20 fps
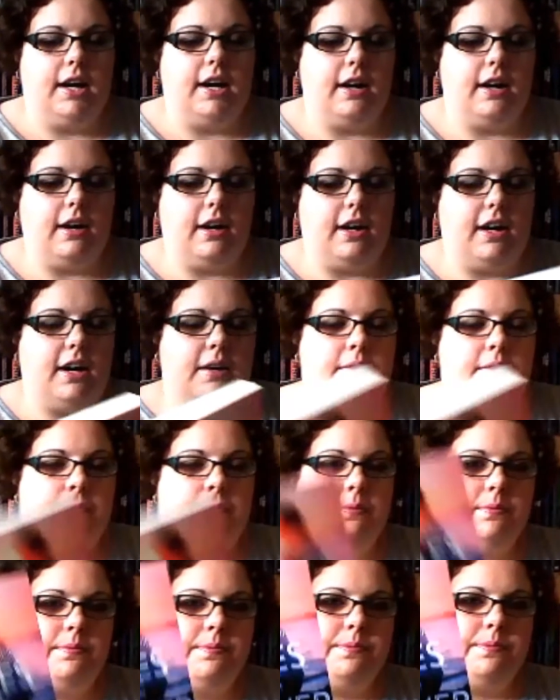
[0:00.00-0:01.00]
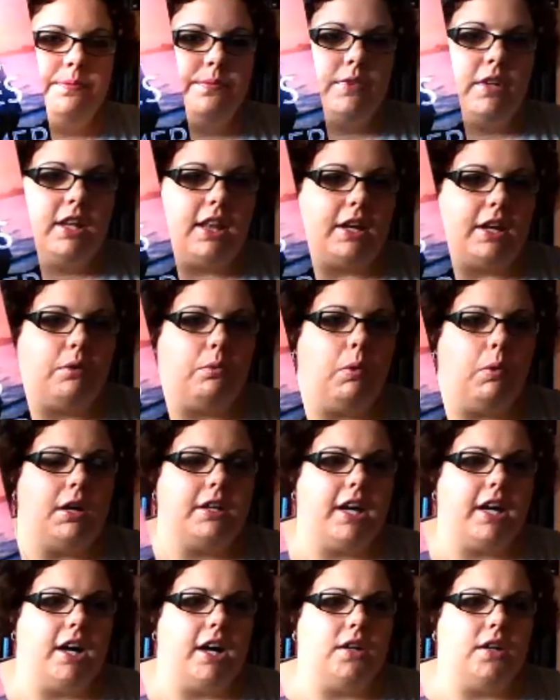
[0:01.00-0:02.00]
Like, one girl